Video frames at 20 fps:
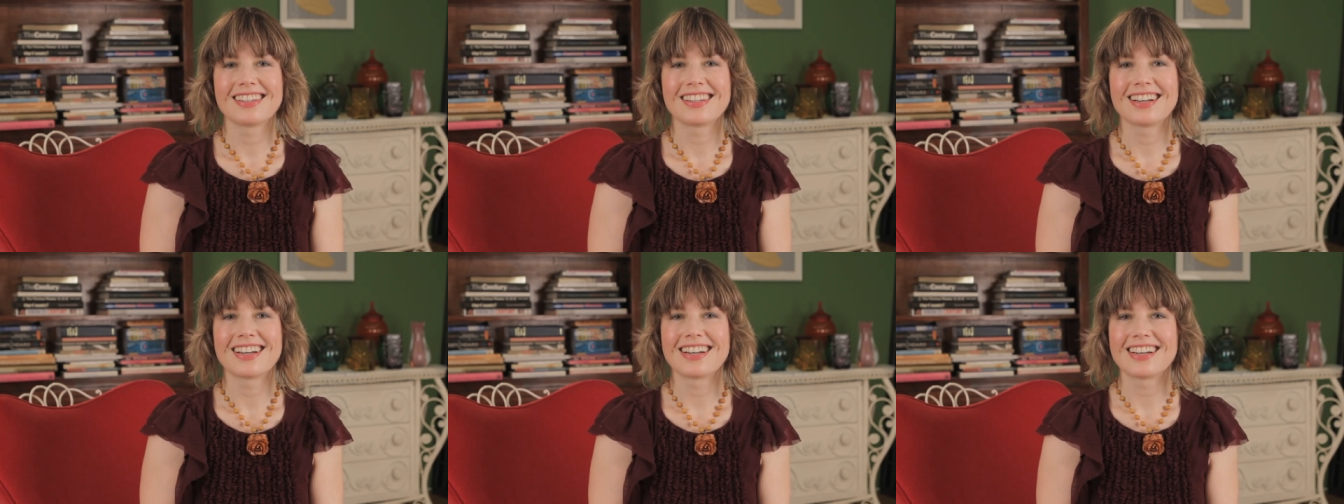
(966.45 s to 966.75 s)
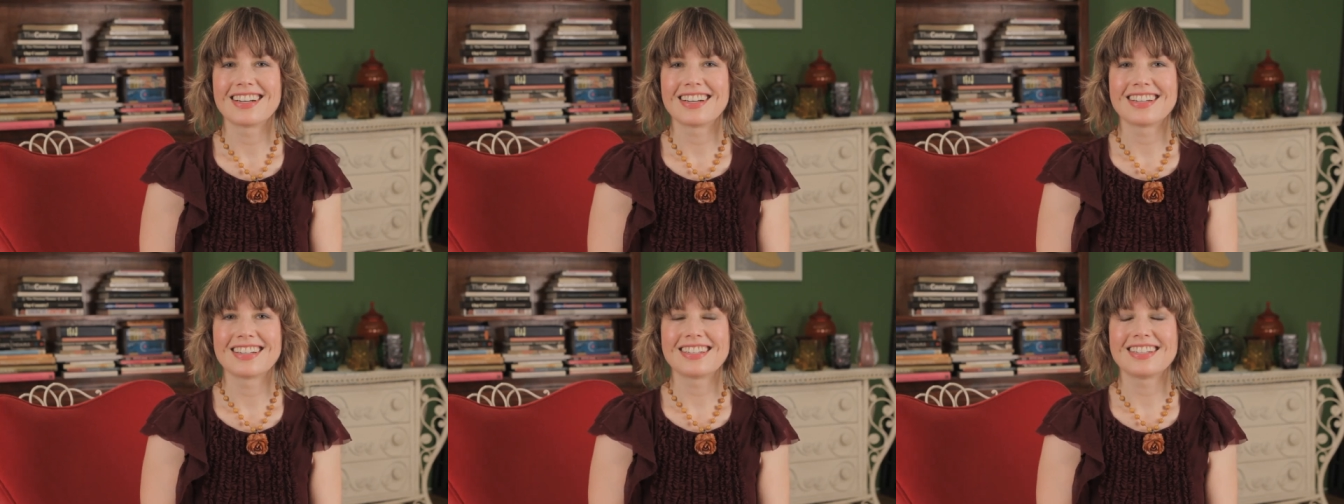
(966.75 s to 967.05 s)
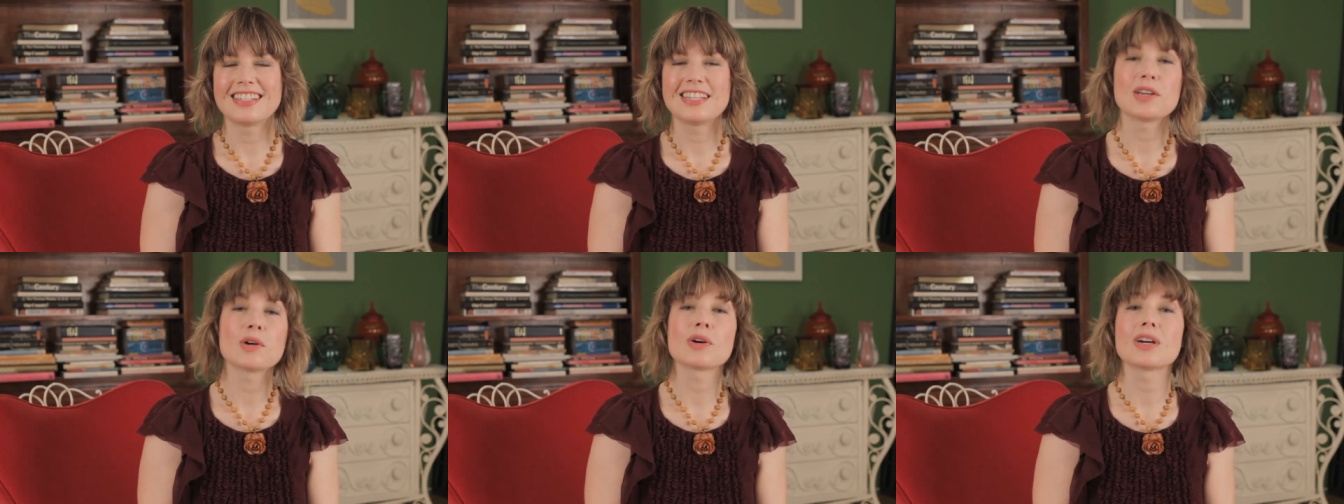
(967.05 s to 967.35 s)

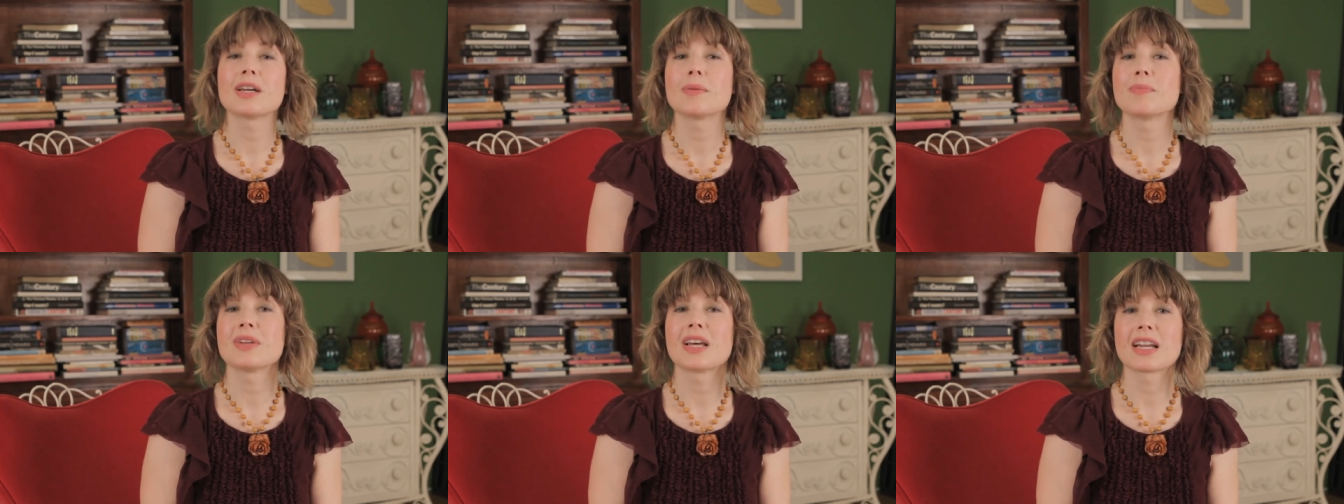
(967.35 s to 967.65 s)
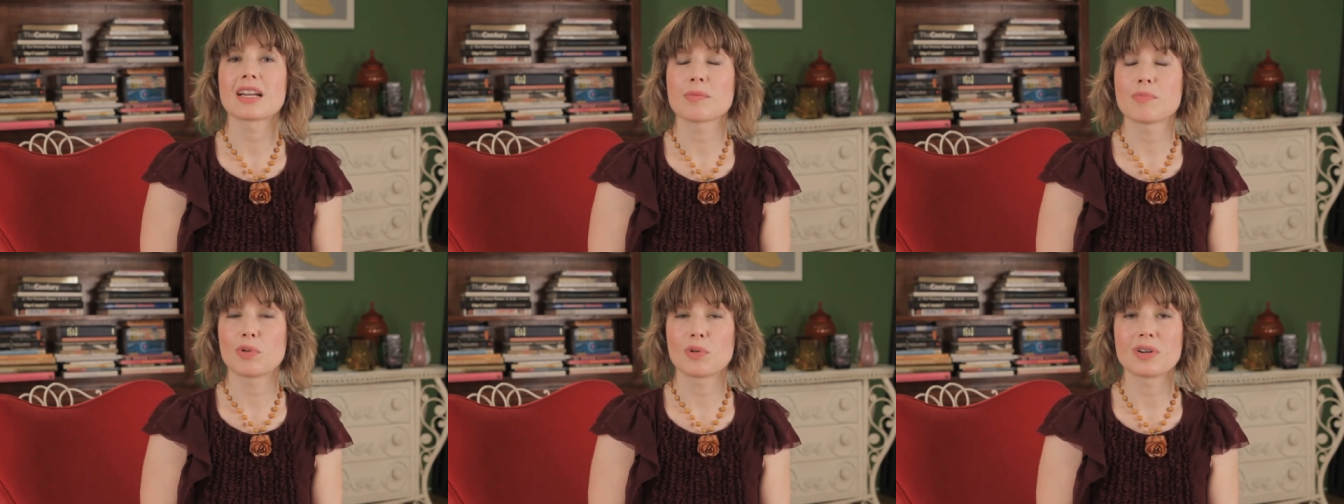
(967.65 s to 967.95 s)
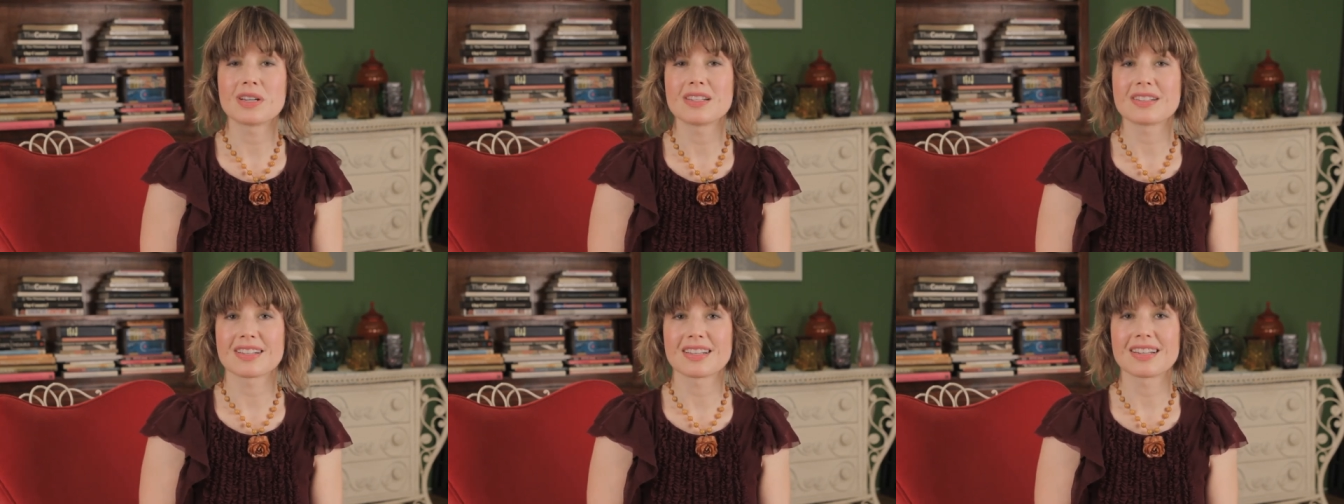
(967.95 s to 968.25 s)
Dior Hypnotic
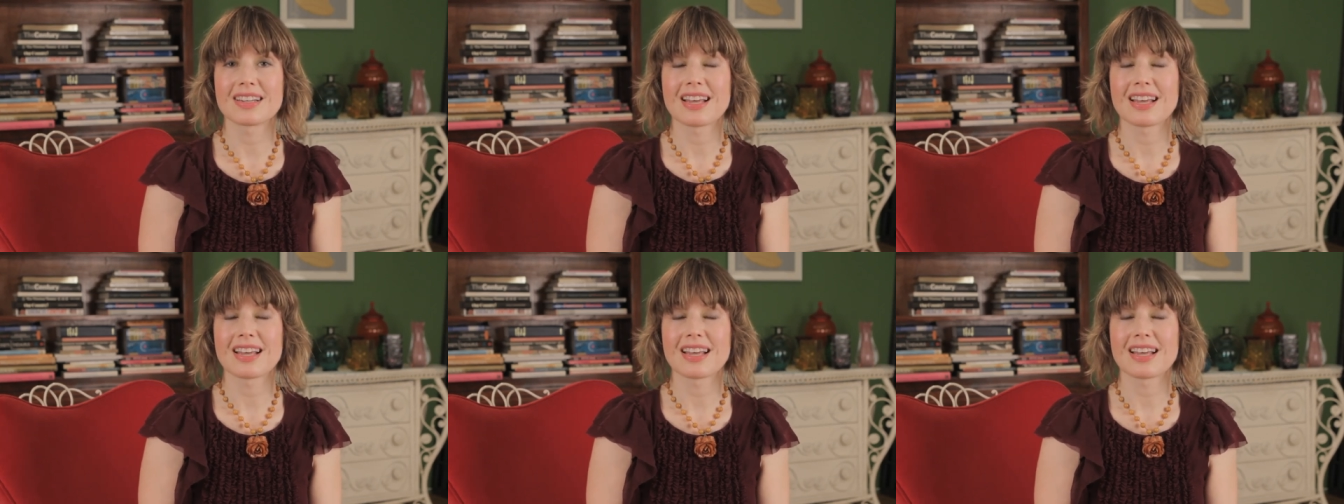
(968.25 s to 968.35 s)
Poison.